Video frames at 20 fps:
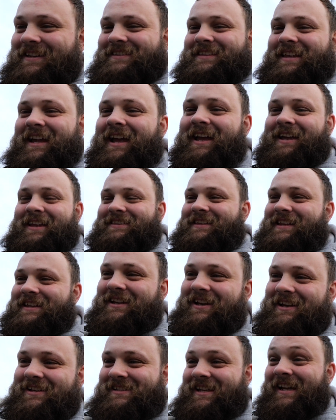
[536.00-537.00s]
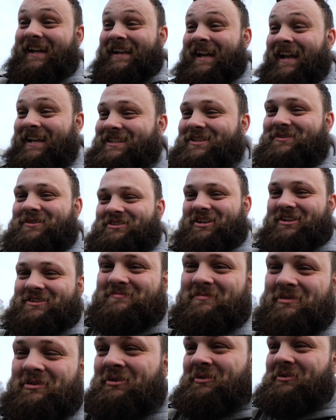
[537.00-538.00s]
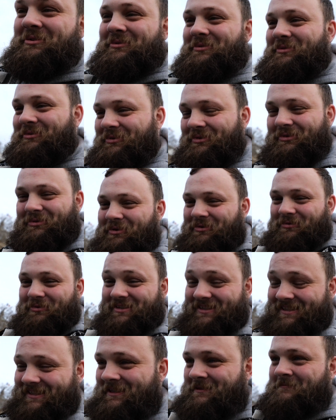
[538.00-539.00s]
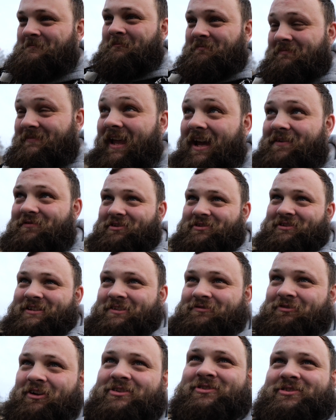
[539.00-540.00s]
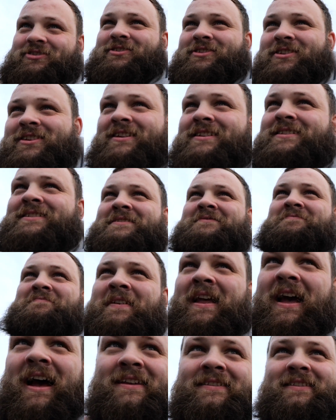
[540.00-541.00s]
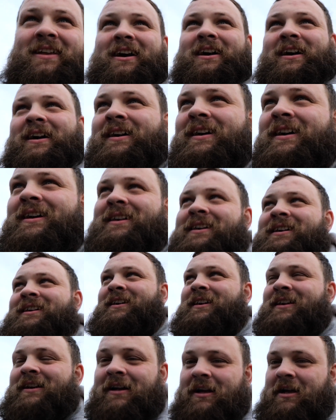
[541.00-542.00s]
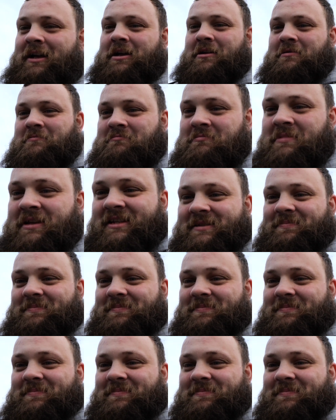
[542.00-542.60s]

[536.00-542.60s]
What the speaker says: the sitting next to a gentleman who was evidently French, and me